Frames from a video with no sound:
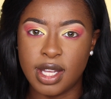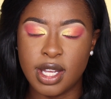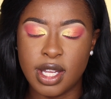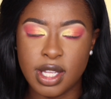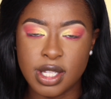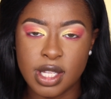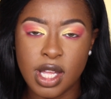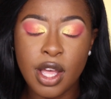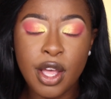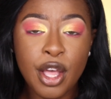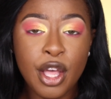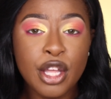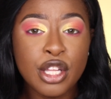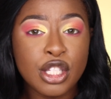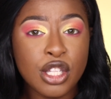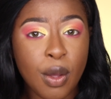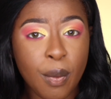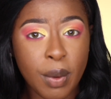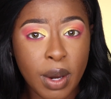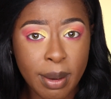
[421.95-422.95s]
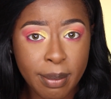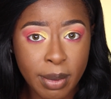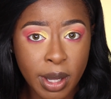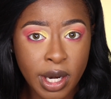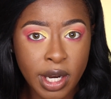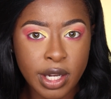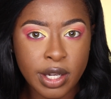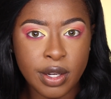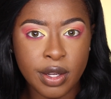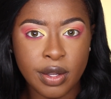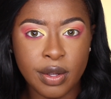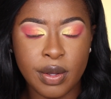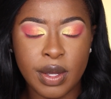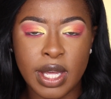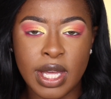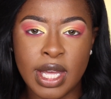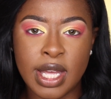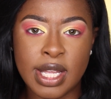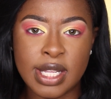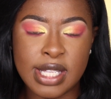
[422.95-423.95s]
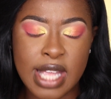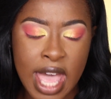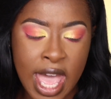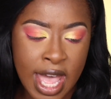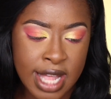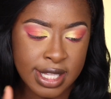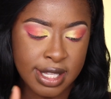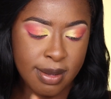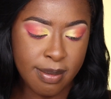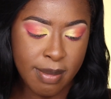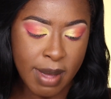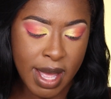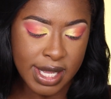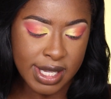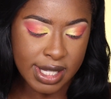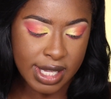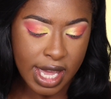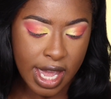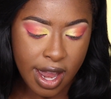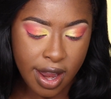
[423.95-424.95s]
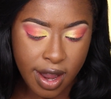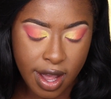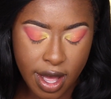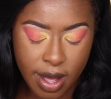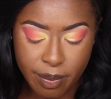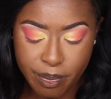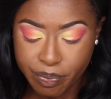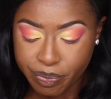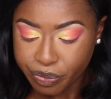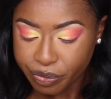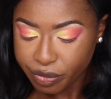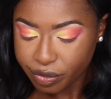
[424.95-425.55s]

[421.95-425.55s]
these. So what I'm going to do is add some mascara.